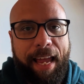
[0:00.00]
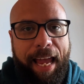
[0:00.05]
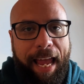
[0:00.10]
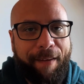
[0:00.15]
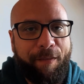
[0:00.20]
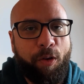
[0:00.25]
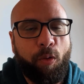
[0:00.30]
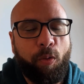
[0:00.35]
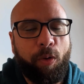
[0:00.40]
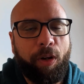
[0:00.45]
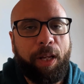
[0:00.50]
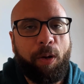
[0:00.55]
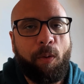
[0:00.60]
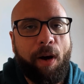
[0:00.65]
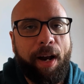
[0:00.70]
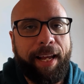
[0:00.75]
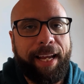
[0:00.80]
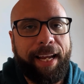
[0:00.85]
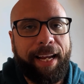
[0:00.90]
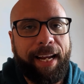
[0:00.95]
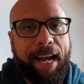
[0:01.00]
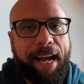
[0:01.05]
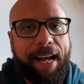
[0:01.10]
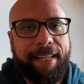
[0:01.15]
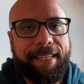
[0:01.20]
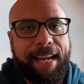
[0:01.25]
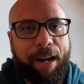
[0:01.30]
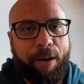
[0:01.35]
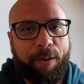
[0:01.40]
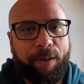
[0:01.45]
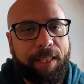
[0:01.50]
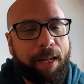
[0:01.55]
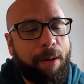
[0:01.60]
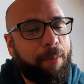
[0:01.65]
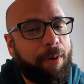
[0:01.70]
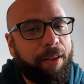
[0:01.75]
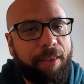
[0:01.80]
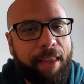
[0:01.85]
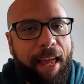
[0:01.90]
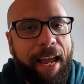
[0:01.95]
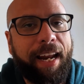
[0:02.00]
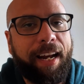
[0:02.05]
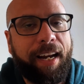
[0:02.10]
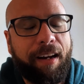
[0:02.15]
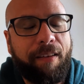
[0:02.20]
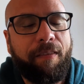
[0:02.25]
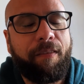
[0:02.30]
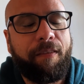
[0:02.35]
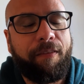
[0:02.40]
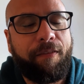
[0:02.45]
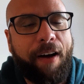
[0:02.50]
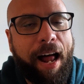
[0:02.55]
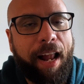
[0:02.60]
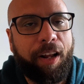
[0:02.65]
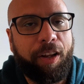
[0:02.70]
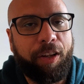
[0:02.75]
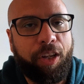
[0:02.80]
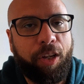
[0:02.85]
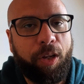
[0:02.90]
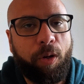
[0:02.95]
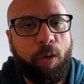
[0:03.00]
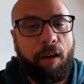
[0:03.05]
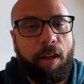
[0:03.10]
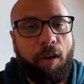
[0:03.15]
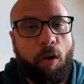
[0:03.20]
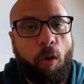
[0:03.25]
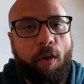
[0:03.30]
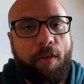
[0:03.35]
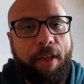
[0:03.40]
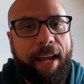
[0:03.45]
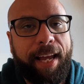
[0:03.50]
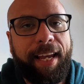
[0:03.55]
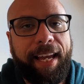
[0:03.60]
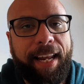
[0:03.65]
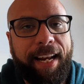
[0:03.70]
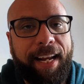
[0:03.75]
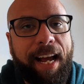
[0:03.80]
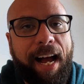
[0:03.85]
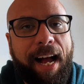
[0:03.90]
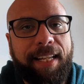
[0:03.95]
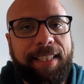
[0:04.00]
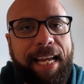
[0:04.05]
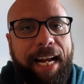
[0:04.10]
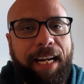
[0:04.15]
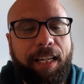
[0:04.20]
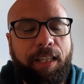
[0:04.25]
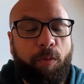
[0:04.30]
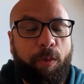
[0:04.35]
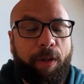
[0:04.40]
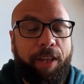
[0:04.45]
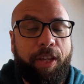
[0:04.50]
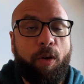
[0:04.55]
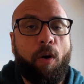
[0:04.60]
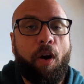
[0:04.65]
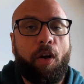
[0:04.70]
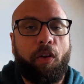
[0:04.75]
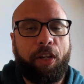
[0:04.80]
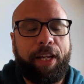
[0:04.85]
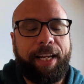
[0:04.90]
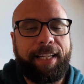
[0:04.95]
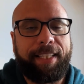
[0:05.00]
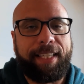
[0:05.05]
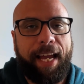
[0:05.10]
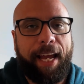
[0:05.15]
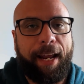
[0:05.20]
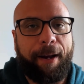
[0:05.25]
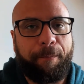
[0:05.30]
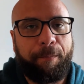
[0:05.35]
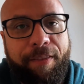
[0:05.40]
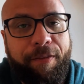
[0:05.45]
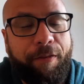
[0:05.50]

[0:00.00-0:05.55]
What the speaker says: If you really want to get in contact with someone, they can follow you or they can get in contact with you on LinkedIn.